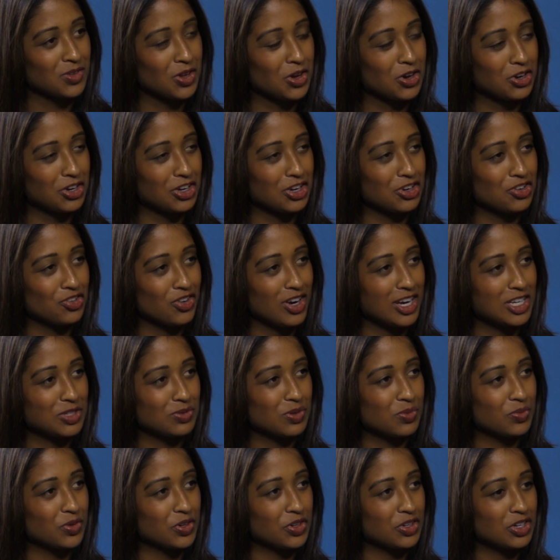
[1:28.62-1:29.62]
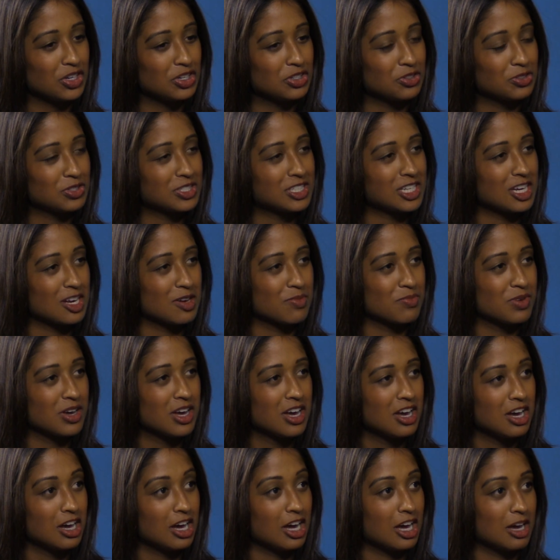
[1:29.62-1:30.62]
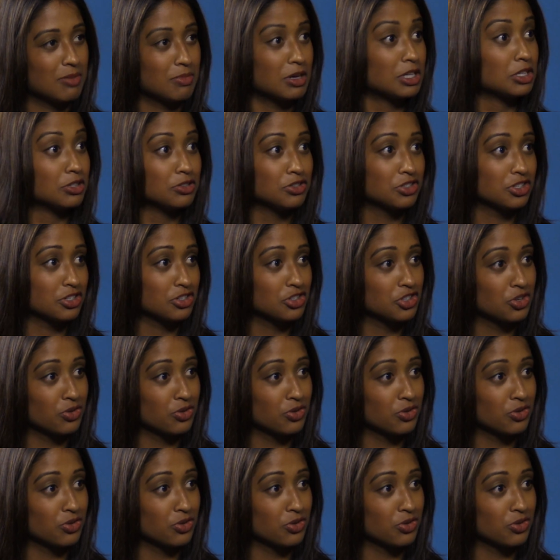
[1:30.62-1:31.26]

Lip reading: Okay, great. Well, we're going to do some illusions